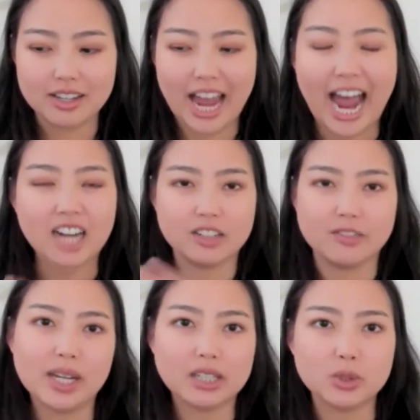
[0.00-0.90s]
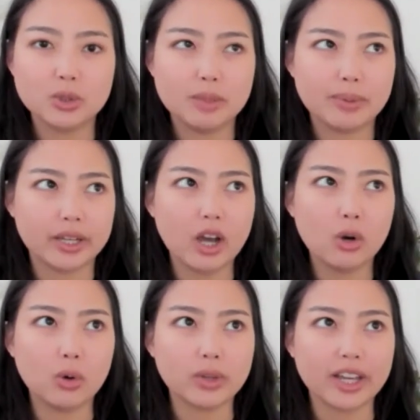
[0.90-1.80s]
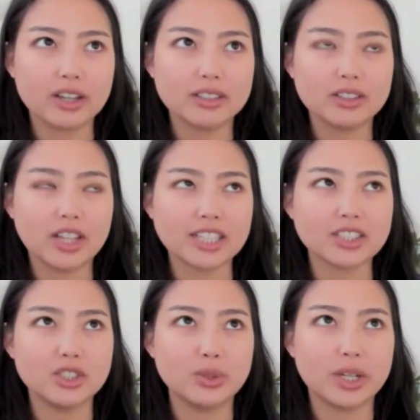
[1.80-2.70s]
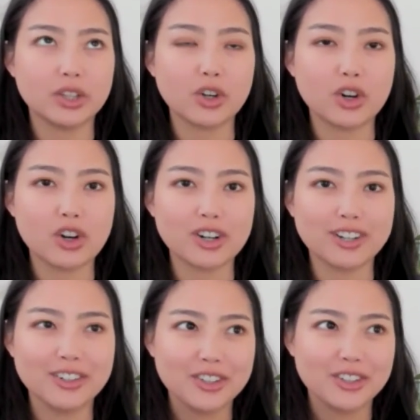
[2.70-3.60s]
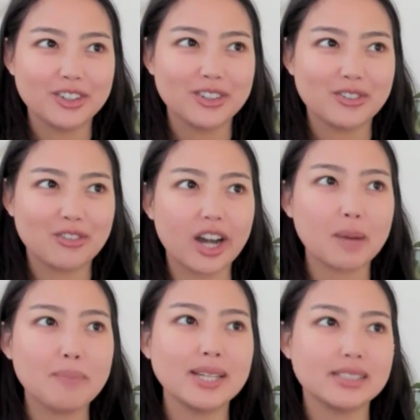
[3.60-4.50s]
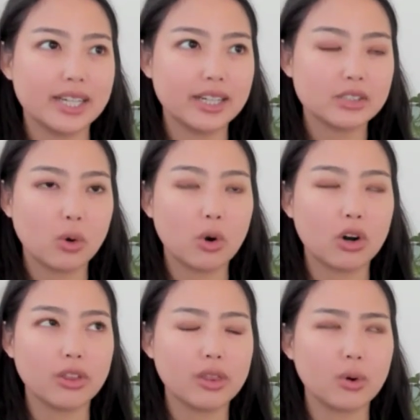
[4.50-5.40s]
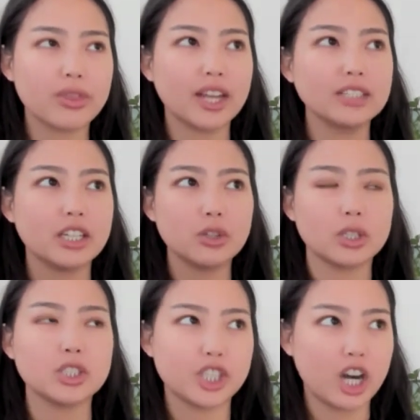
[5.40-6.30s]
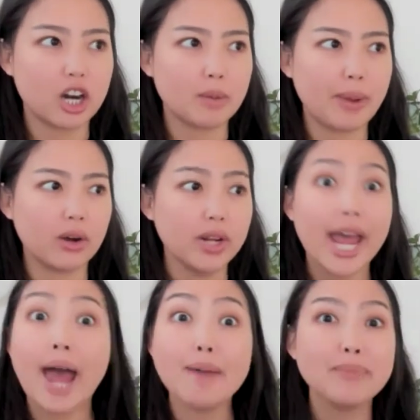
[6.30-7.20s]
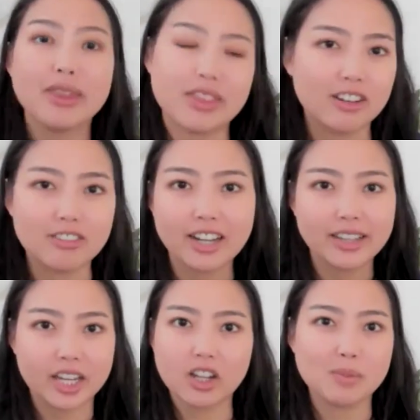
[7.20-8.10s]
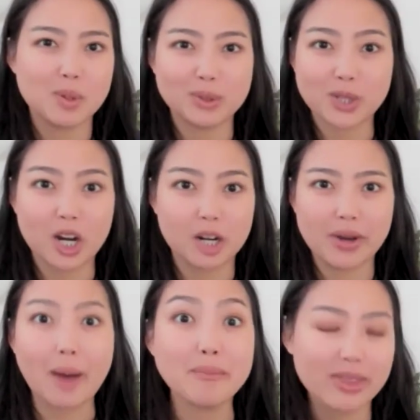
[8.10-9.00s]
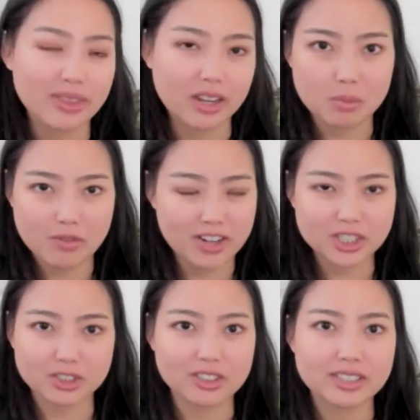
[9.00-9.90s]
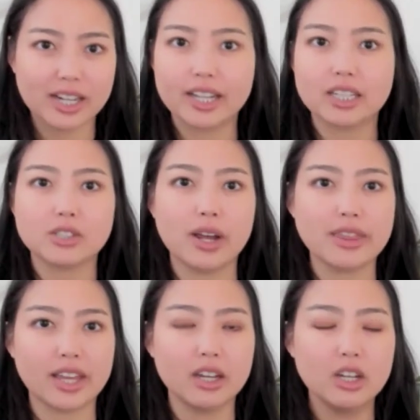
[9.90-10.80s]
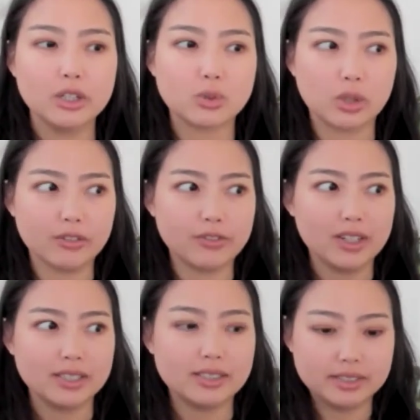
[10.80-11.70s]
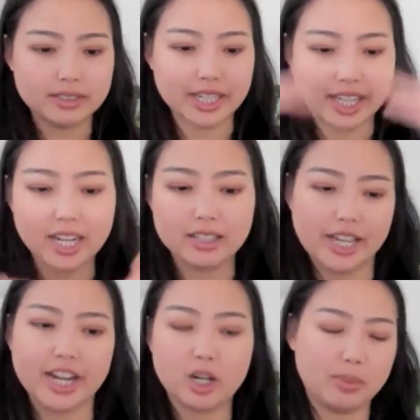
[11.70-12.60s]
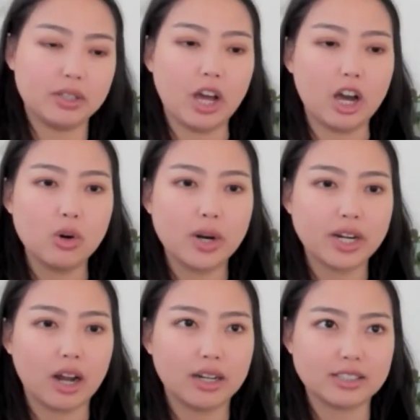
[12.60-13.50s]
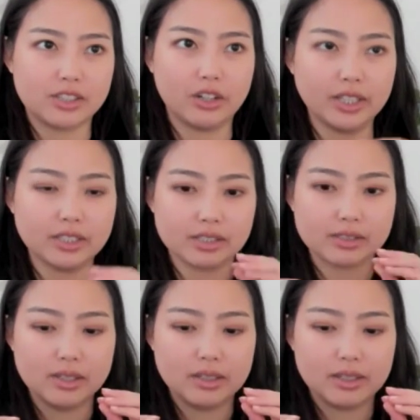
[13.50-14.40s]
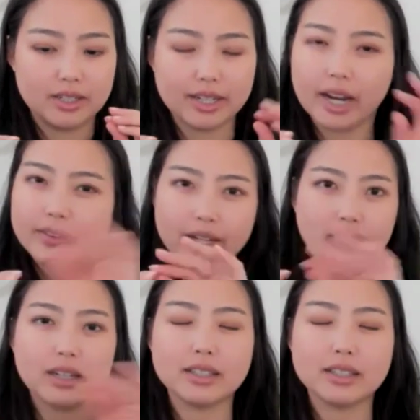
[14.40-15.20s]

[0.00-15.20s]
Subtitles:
act of being a doula, but like, oh, like lessons you can learn running a business or things that you can share about empathy, right? Like a lot of people talk about empathy in a professional setting. So I think sort of digging a layer below and not necessarily just again like